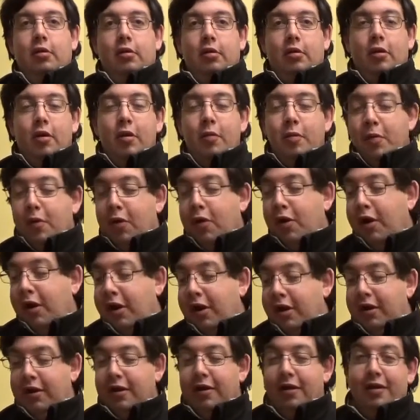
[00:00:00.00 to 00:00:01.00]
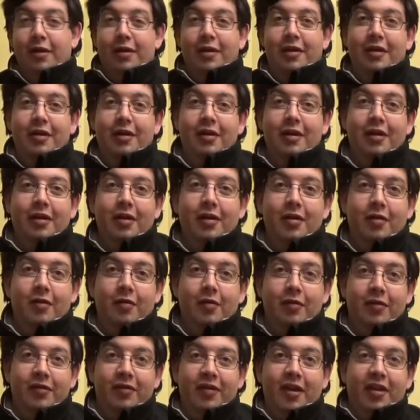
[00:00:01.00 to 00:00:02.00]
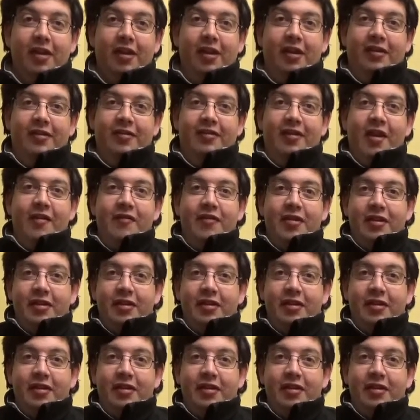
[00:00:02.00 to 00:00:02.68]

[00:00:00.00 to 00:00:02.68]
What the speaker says: Oh, boy. What is that, like 7?